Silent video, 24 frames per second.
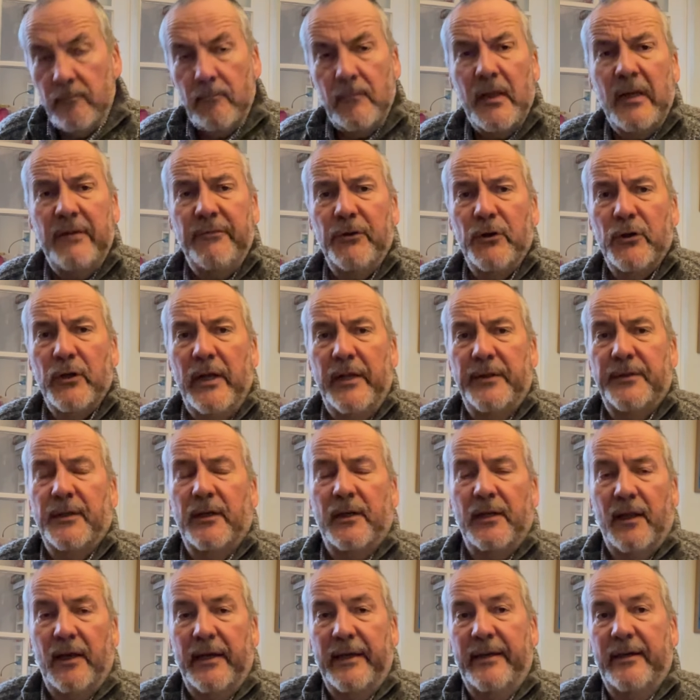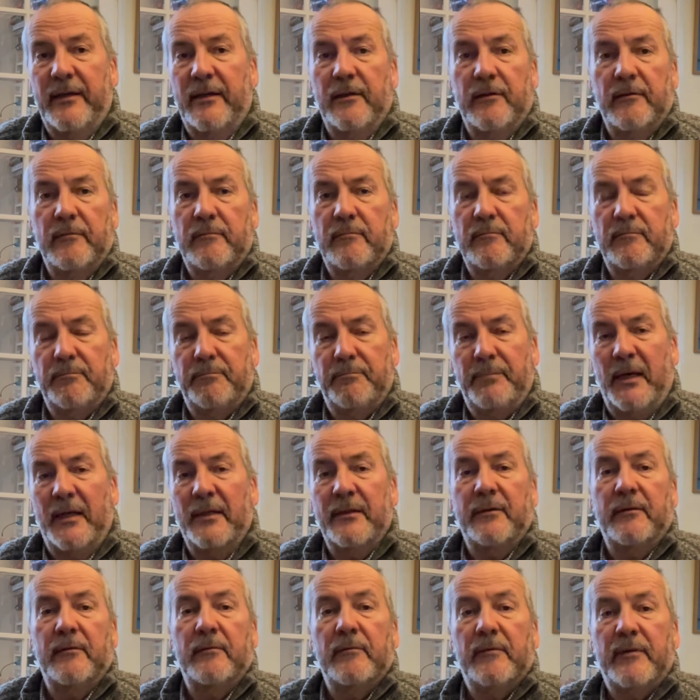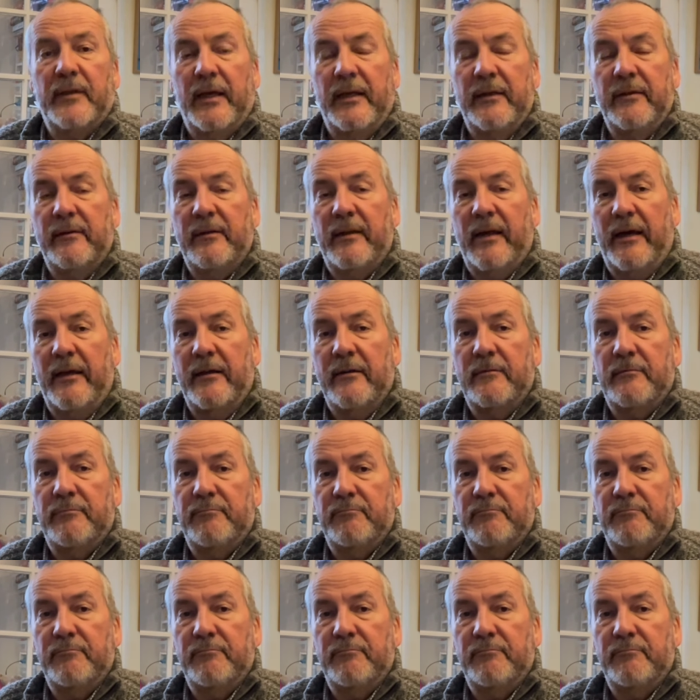if you can hit the like button, then that